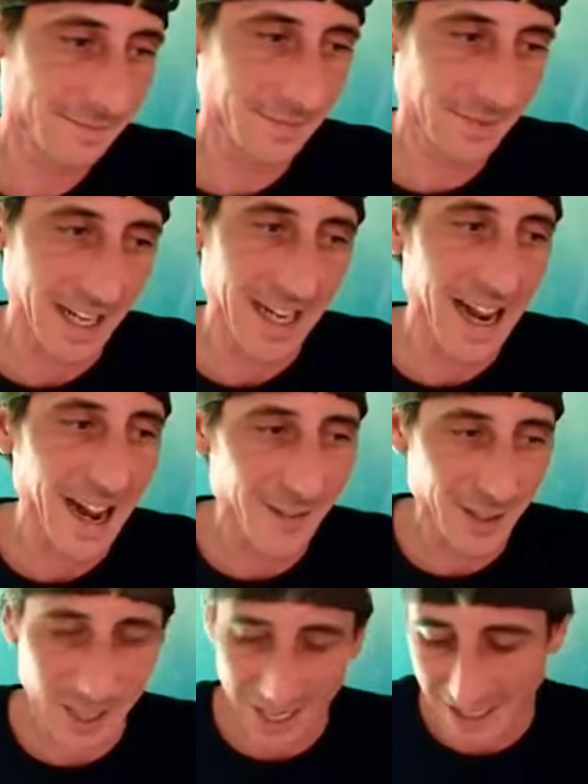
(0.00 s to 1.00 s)
Can I have a
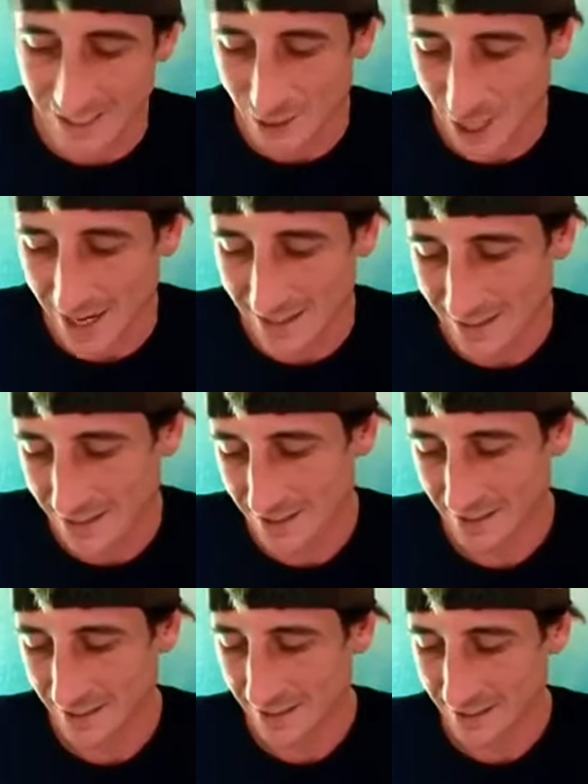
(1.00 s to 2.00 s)
second chance?
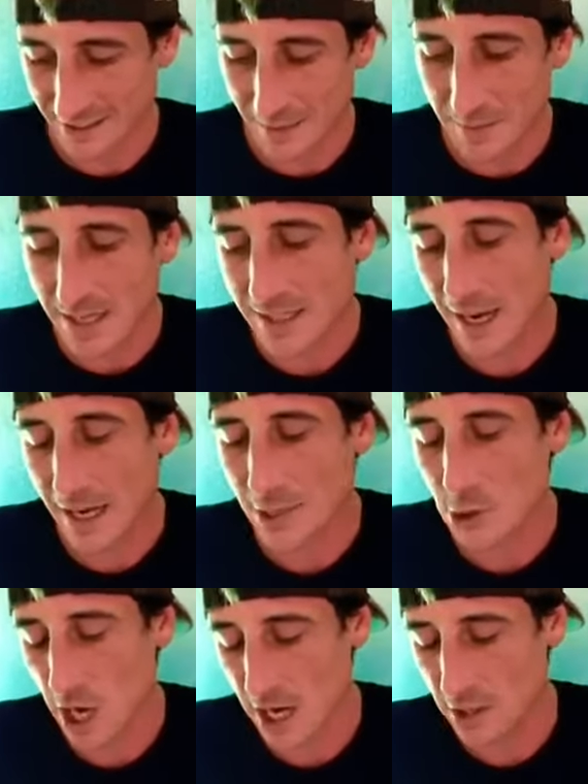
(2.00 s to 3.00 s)
Give me a second
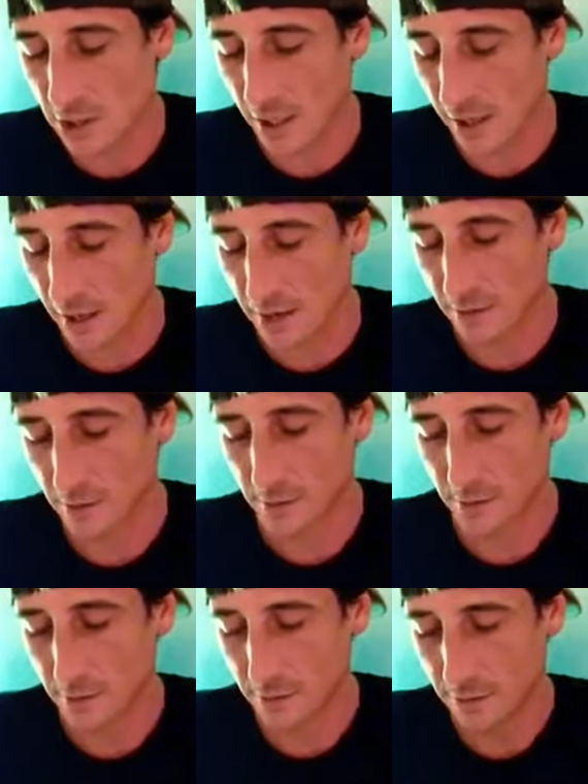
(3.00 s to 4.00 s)
chance, Zelia.
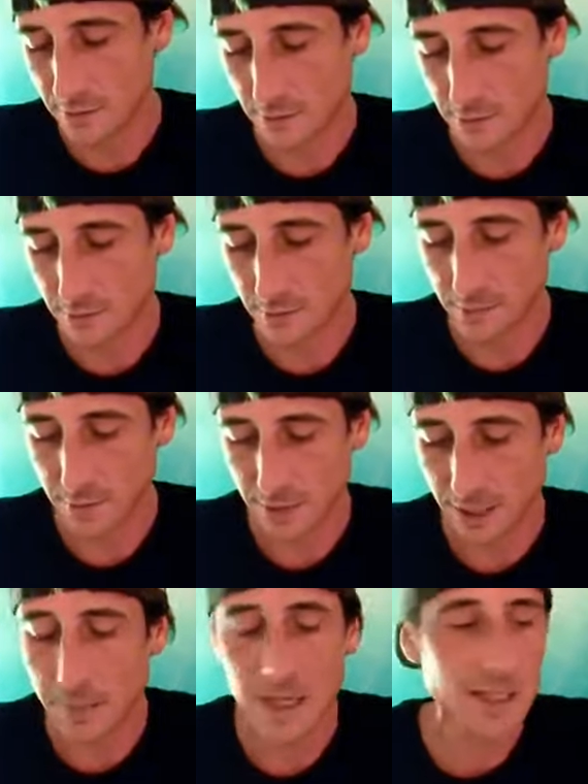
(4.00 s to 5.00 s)

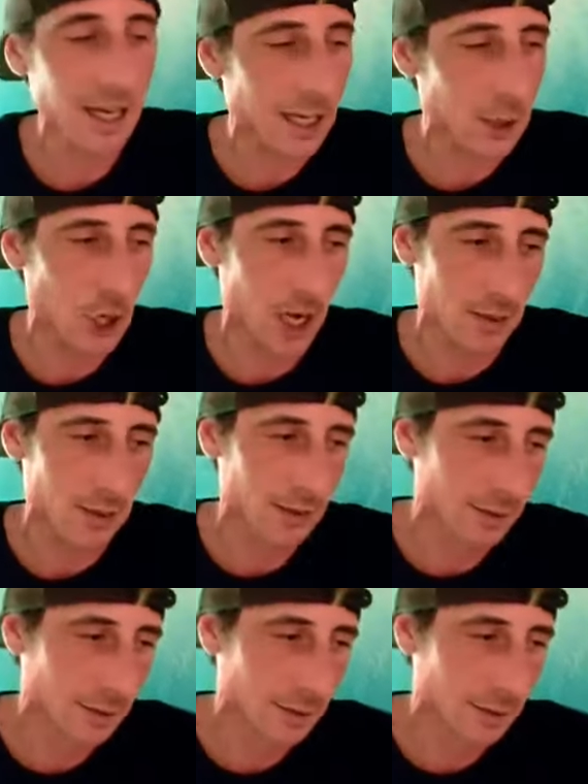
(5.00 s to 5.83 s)
Give me a second chance.